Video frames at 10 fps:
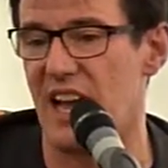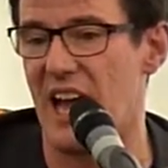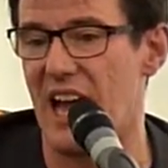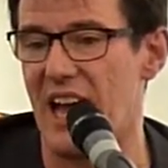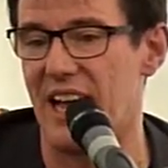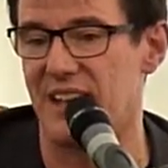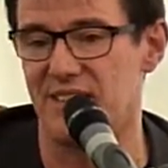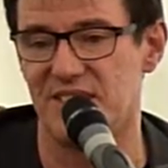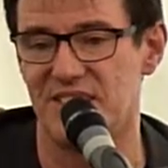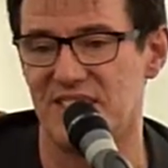
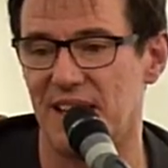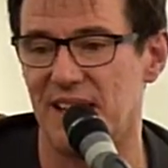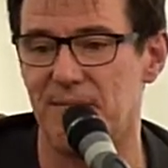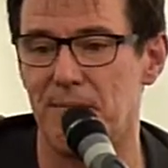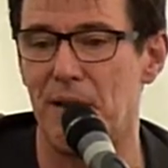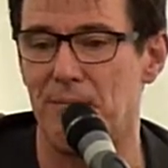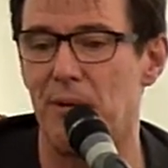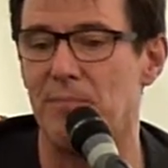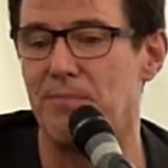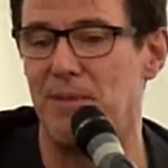and they
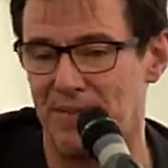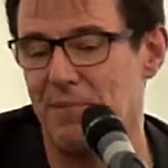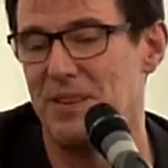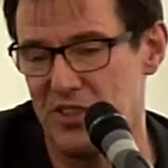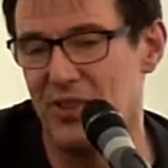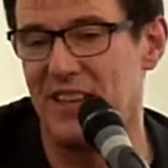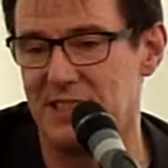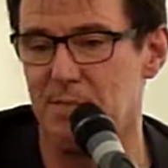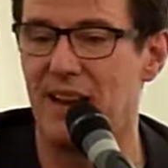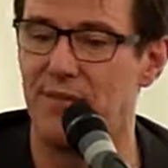were doing these
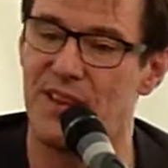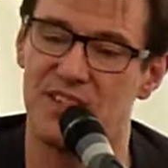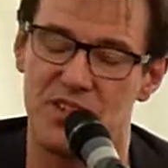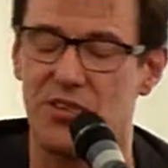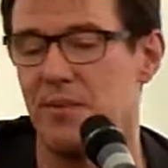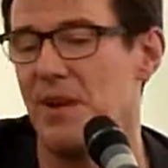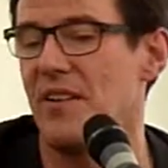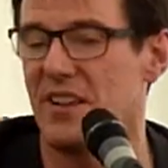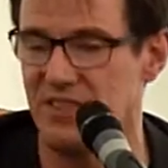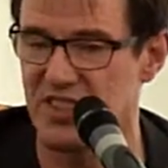benefits, doing
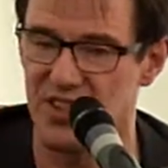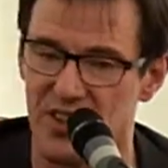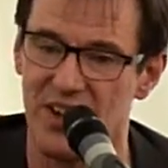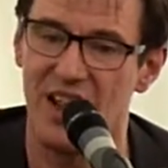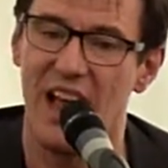American tour,